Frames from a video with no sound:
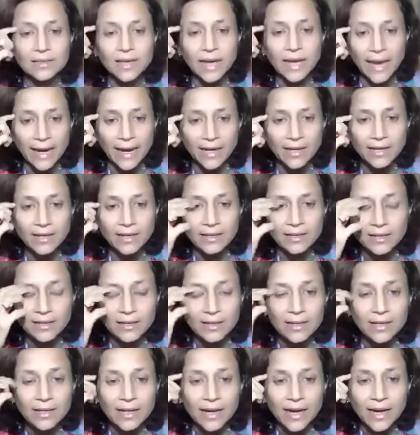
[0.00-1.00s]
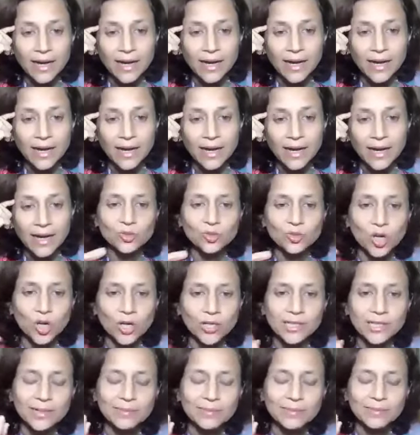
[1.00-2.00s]
the head, and that too
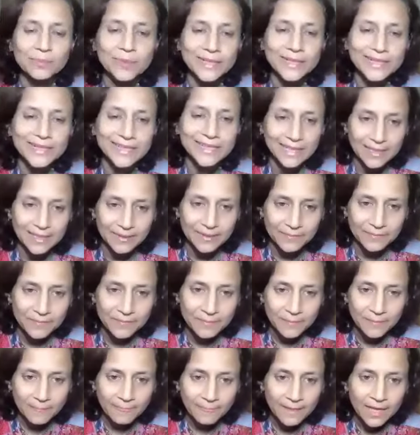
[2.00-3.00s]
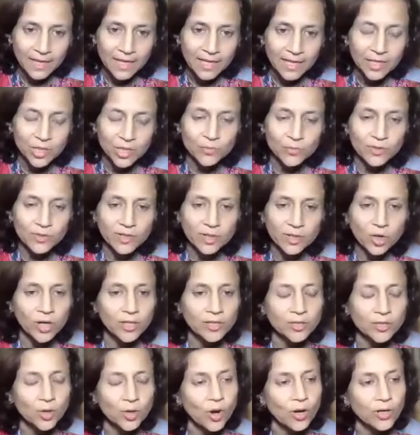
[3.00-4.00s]
not completely. You were
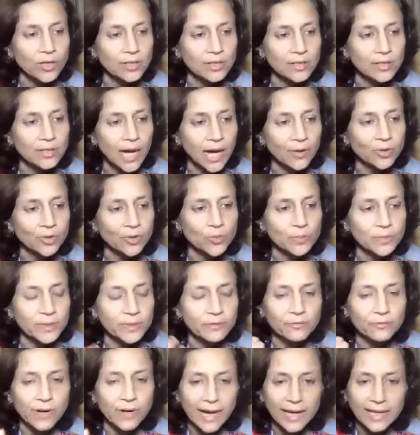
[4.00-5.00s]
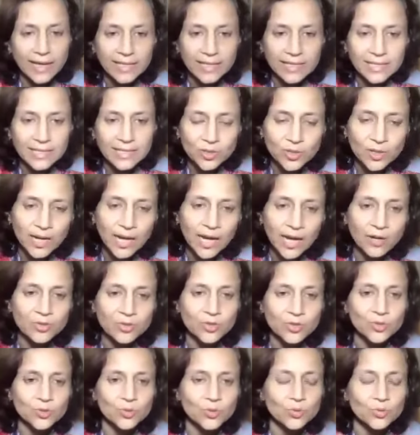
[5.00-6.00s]
not taught how to be wise or
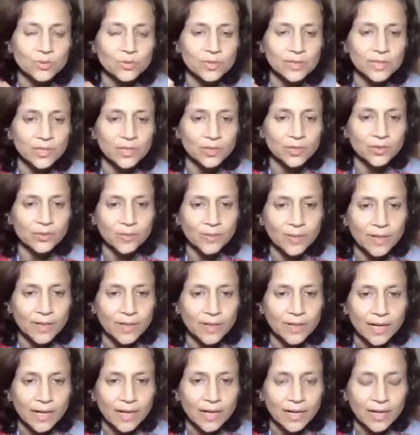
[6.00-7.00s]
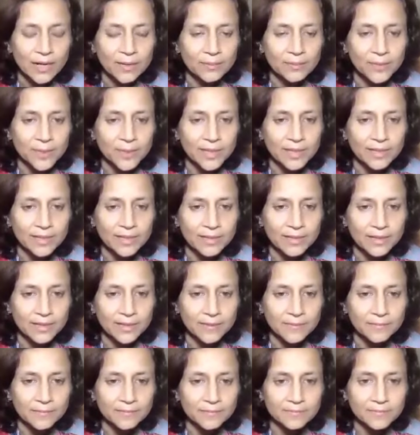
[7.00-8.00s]
how to, be
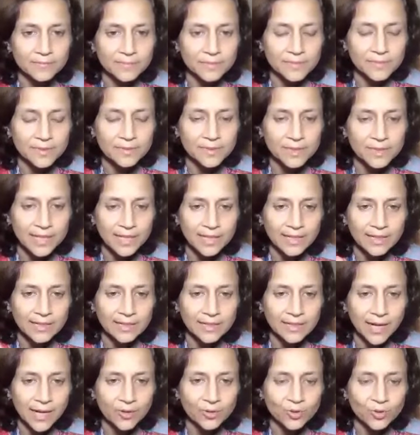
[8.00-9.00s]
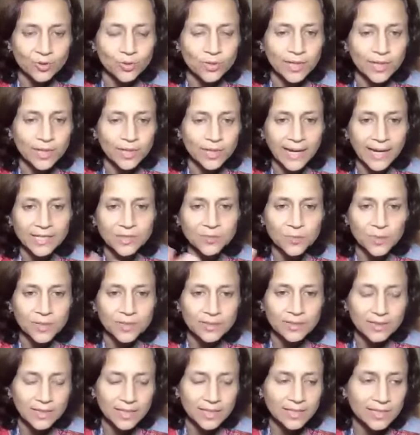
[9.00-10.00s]
how to connect with
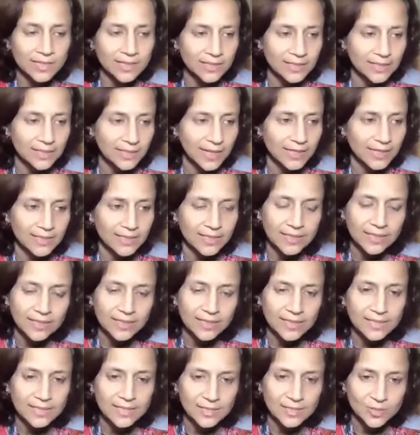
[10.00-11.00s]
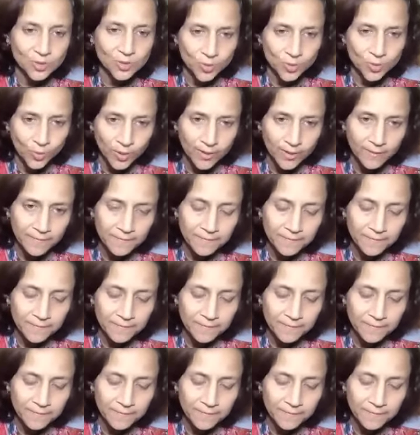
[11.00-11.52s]
interconnectedness and so on.